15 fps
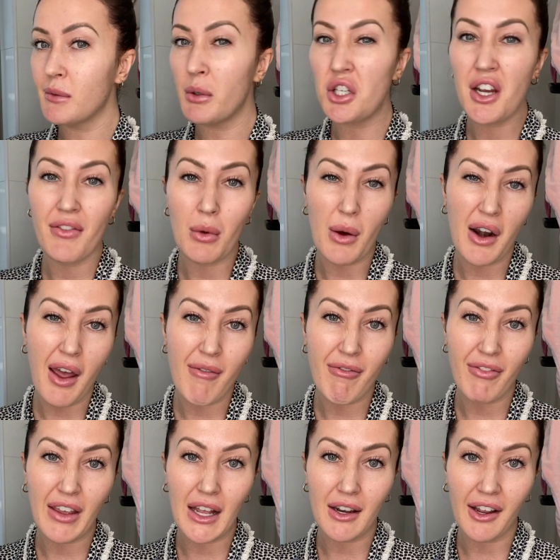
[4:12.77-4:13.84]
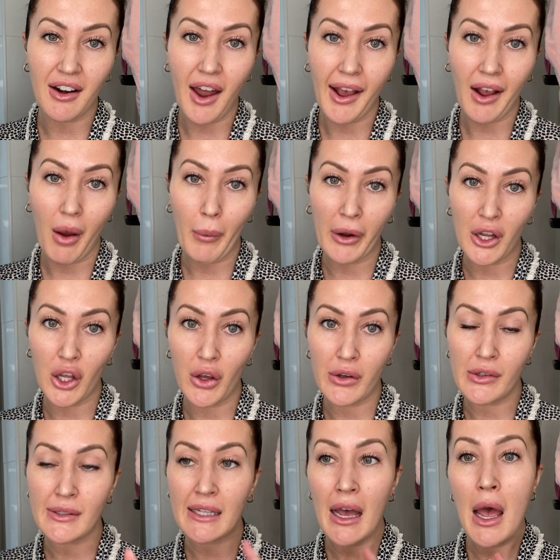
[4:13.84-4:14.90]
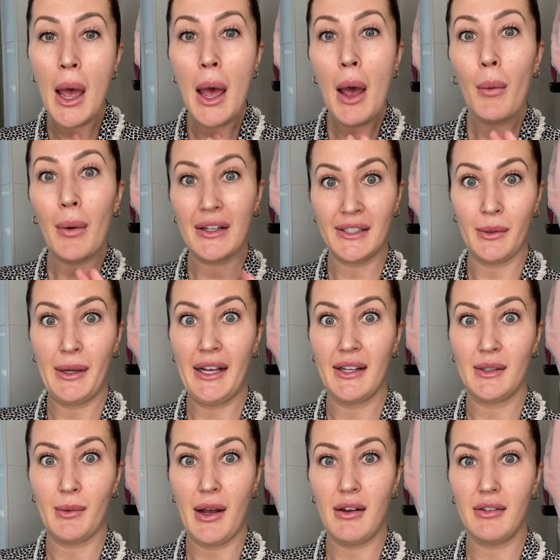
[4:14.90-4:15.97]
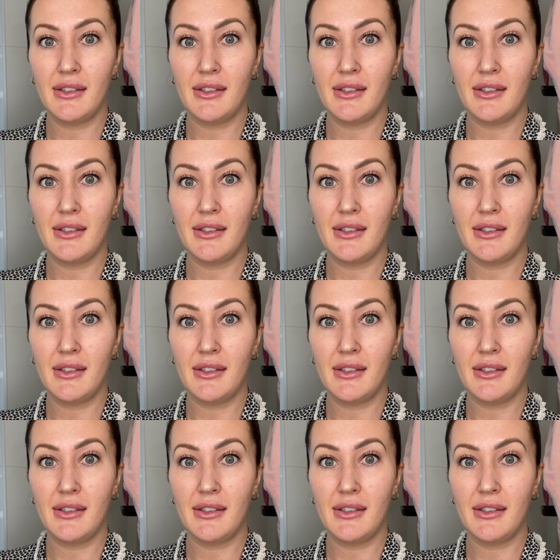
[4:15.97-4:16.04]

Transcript: whichever one I'm feeling like I want to use, once a week as well.